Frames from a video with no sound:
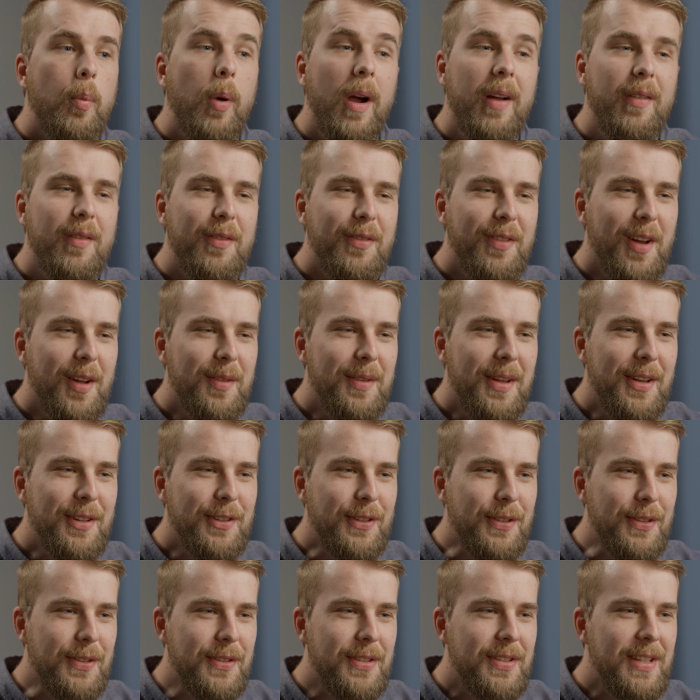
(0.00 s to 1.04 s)
Private
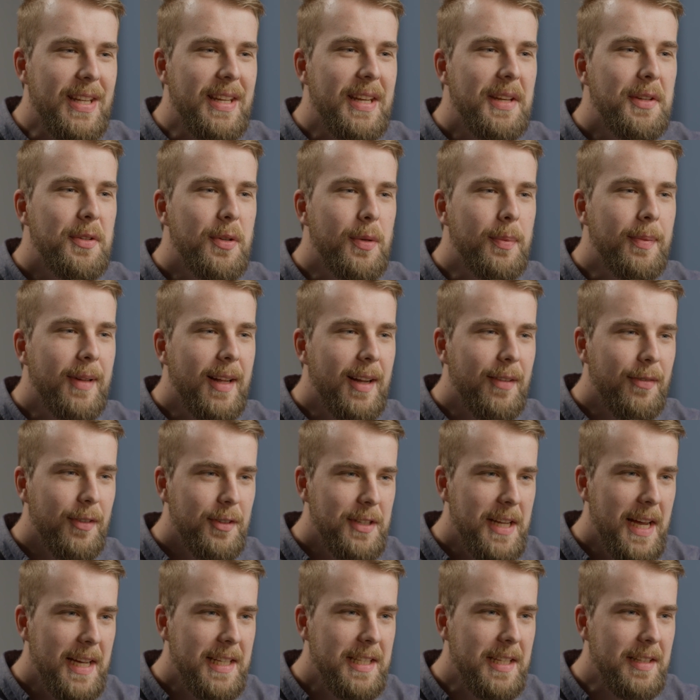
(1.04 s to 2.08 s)
foundations that need to apply for
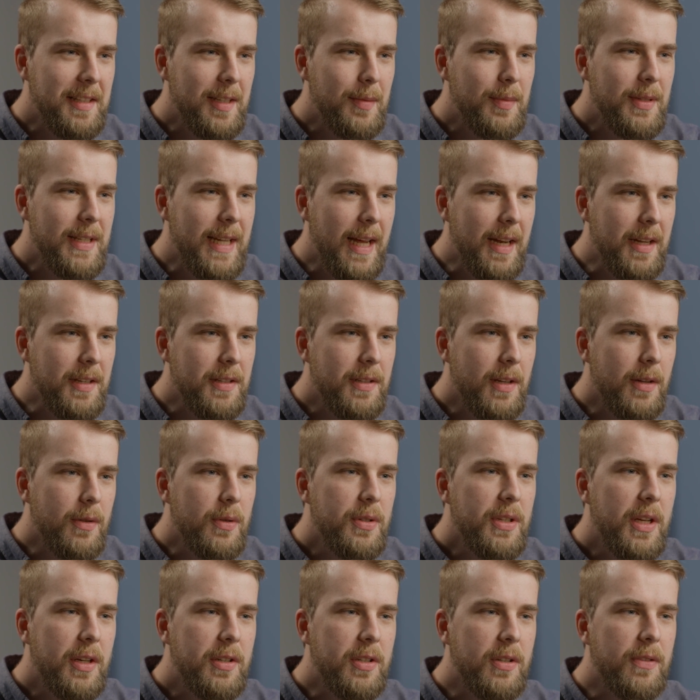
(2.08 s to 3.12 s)
tax-exempt status under
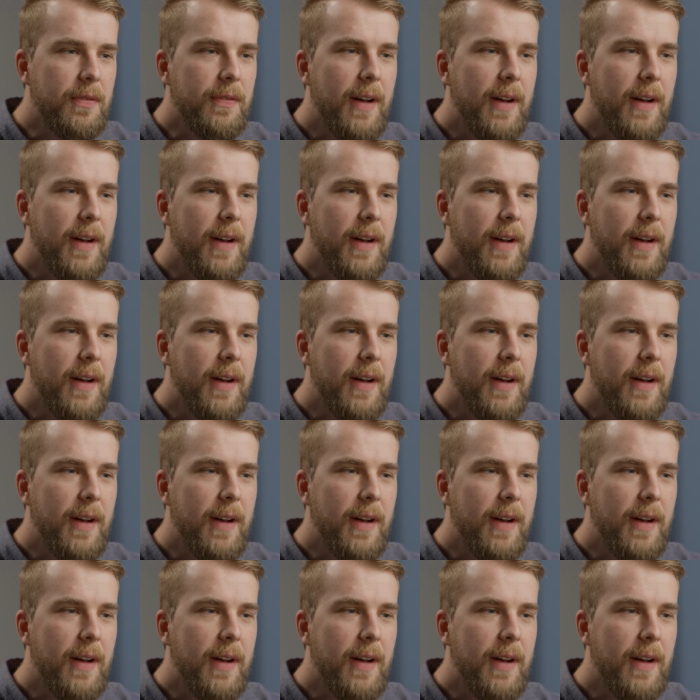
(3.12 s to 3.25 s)
Section